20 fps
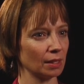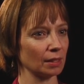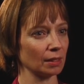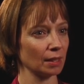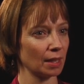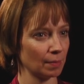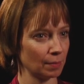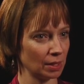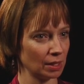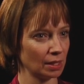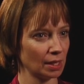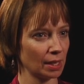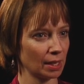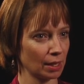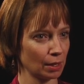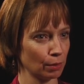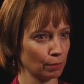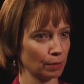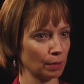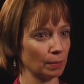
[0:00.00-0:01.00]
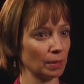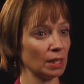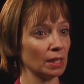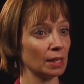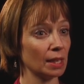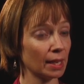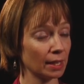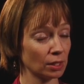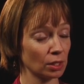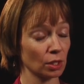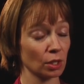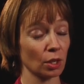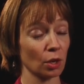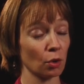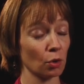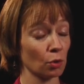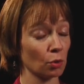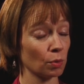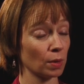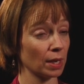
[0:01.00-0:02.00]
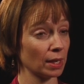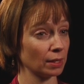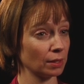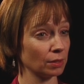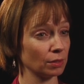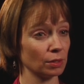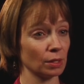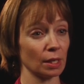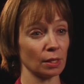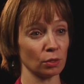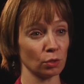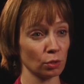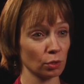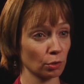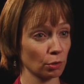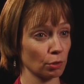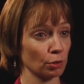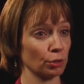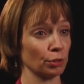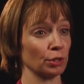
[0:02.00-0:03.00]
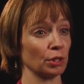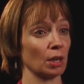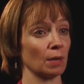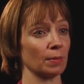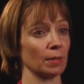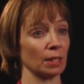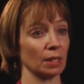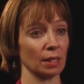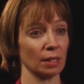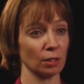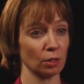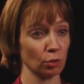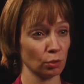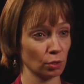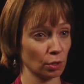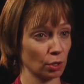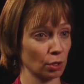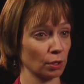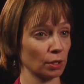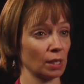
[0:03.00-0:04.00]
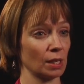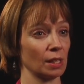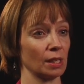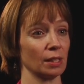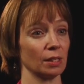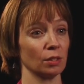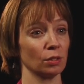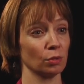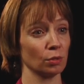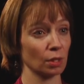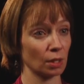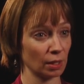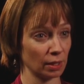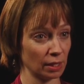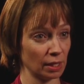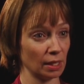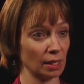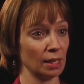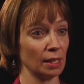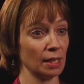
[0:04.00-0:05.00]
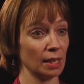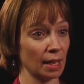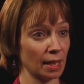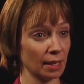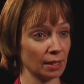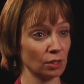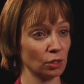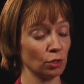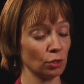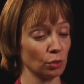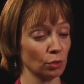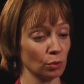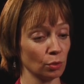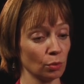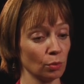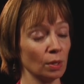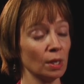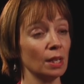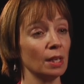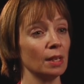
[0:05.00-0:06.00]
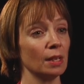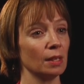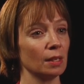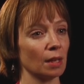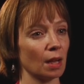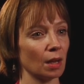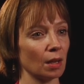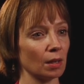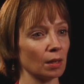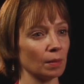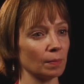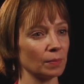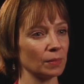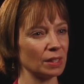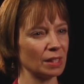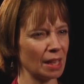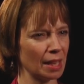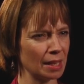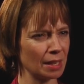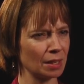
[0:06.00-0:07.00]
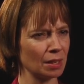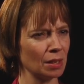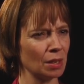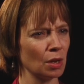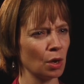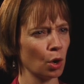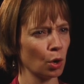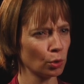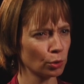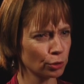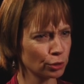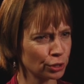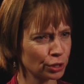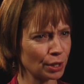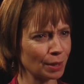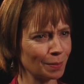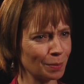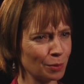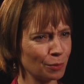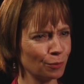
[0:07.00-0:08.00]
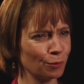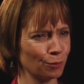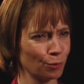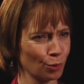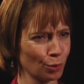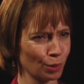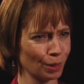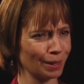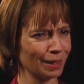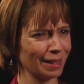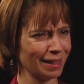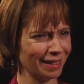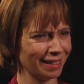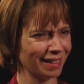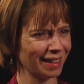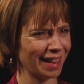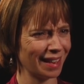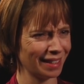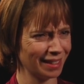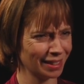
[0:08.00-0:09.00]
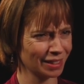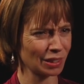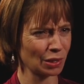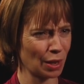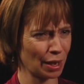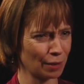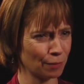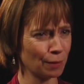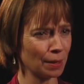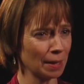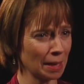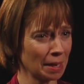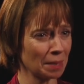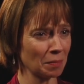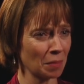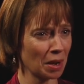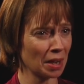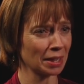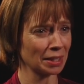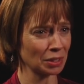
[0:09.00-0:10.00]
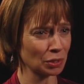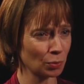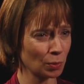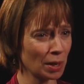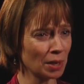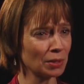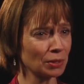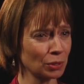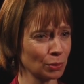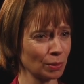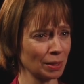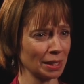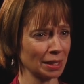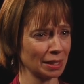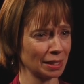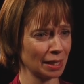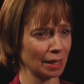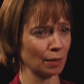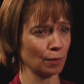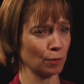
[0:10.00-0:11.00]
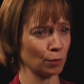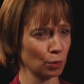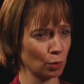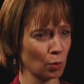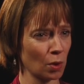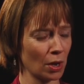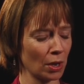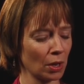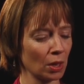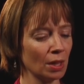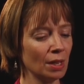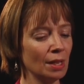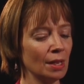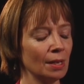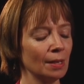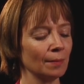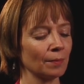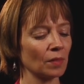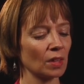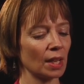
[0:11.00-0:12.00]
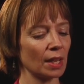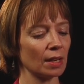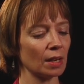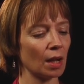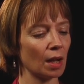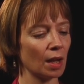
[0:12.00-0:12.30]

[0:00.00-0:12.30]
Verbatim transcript: and let me take care of him. He had to go and and do the grocery shopping. He had to do the cooking. He had to do the cleaning. He had to um, take ownership for his life and and mine as well to an extent for a while. And